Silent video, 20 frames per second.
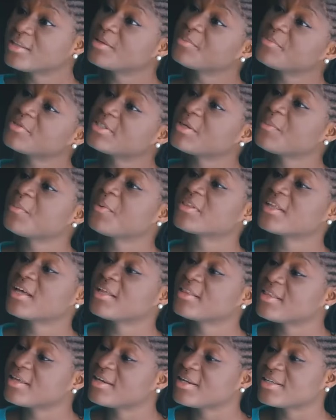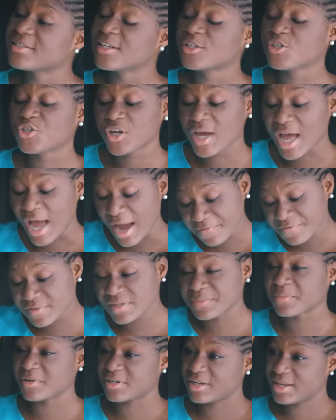The most important thing is that you have
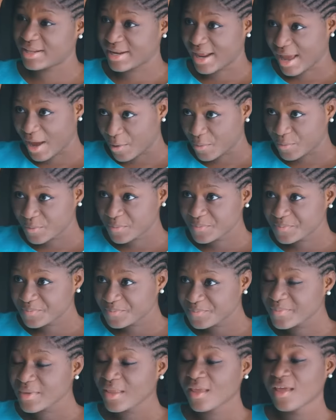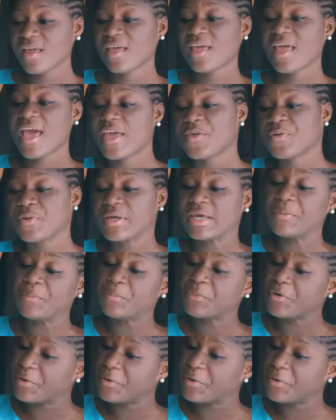the money now and you can